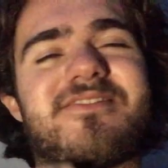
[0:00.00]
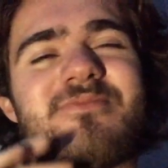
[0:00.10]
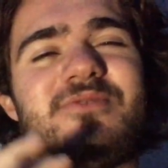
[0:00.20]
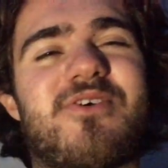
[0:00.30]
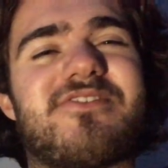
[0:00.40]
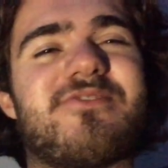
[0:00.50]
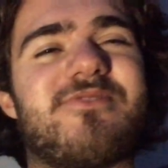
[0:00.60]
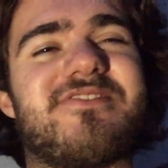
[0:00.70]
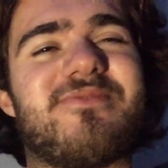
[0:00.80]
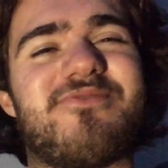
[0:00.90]
my words of
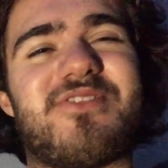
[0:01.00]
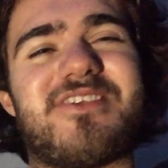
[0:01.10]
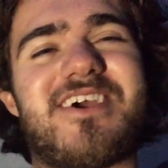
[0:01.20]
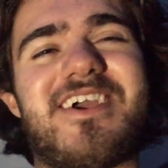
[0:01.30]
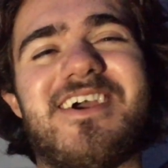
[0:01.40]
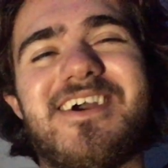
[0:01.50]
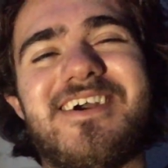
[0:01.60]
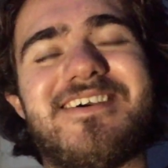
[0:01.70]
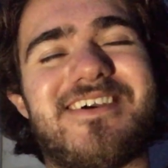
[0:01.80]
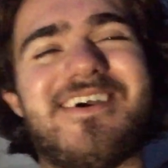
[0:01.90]
wisdom for the day.
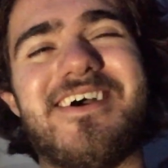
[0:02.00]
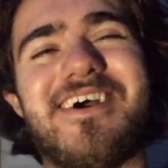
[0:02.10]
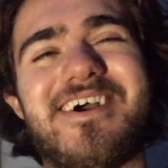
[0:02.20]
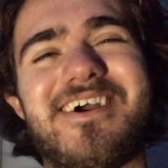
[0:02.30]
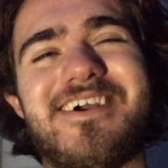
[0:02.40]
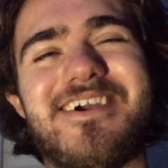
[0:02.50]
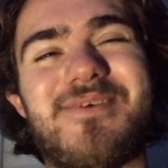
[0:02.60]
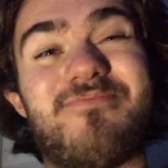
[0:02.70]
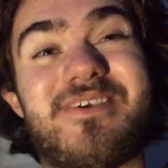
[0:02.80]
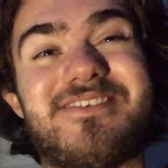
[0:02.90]

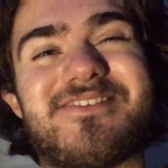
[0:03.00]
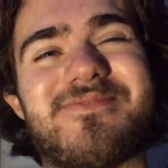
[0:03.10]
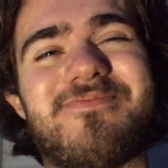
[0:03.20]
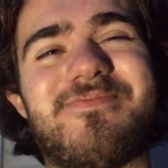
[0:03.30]
Peace.